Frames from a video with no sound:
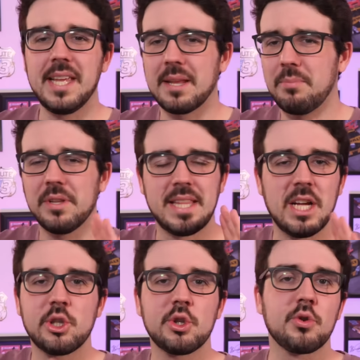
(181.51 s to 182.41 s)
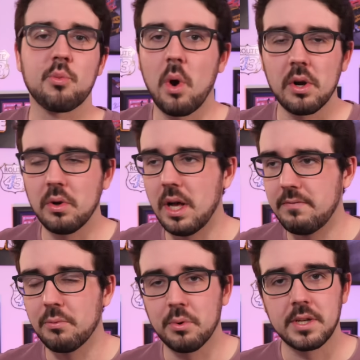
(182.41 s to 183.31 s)
he can put that struggle of
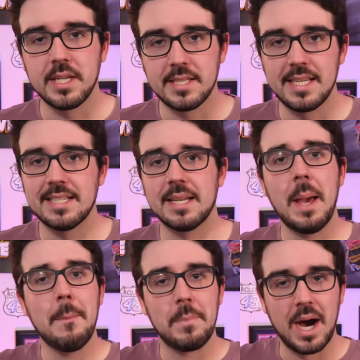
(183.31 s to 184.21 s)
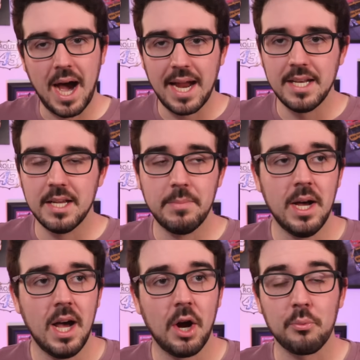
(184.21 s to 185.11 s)
a rookie season behind him.
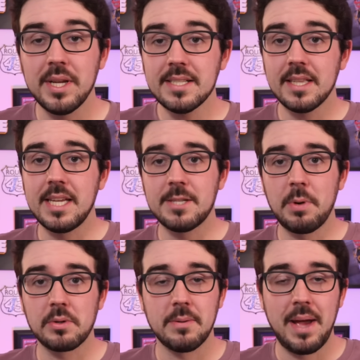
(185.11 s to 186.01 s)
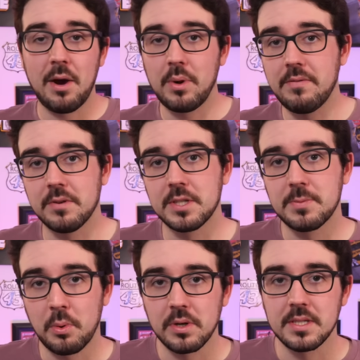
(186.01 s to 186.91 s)
Recently he spoke to Matt Weaver in
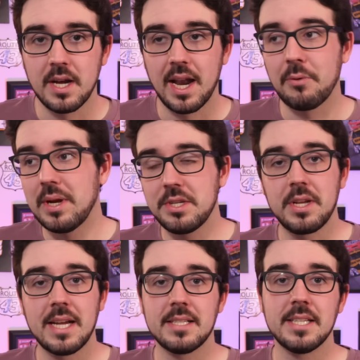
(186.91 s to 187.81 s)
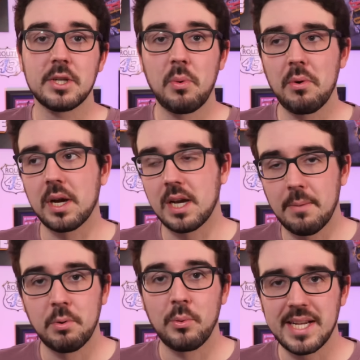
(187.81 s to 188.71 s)
Sportsnaut. I read you guys this quote a
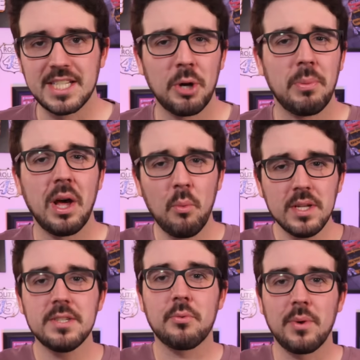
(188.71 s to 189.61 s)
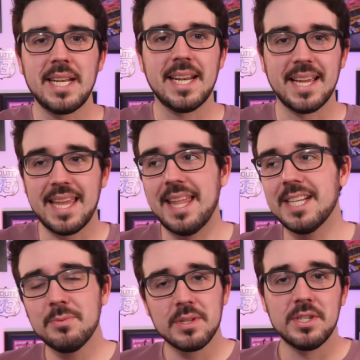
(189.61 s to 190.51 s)
couple weeks ago, but I want to read it again.
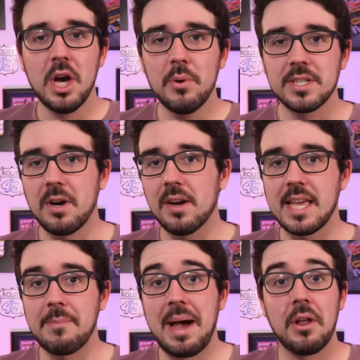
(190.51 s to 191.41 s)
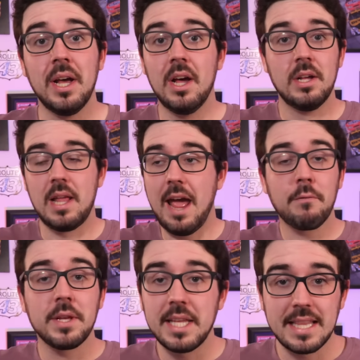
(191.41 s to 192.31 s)
This was Noah talking about
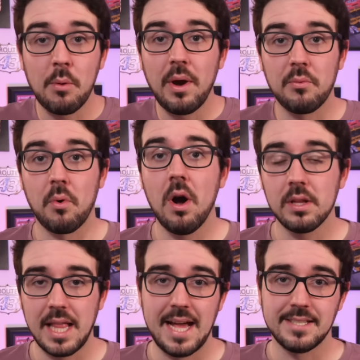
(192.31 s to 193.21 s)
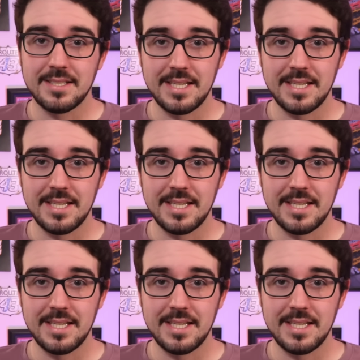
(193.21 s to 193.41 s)
everything that went wrong last